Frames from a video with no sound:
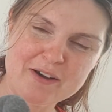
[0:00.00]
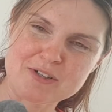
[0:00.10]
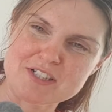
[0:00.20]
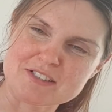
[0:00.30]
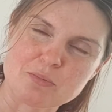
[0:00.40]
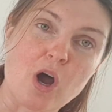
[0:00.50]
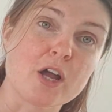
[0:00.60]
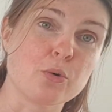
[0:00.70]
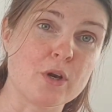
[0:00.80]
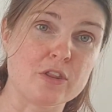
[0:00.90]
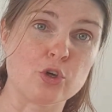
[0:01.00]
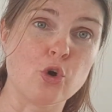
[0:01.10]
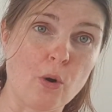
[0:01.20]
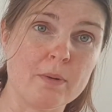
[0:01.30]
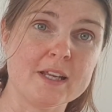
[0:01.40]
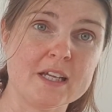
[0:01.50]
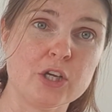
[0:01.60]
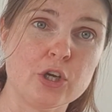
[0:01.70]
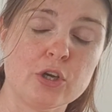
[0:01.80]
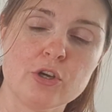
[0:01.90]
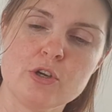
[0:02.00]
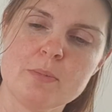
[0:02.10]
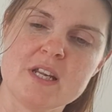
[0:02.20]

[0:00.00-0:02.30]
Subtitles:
which is what I call it, the gobbling coo,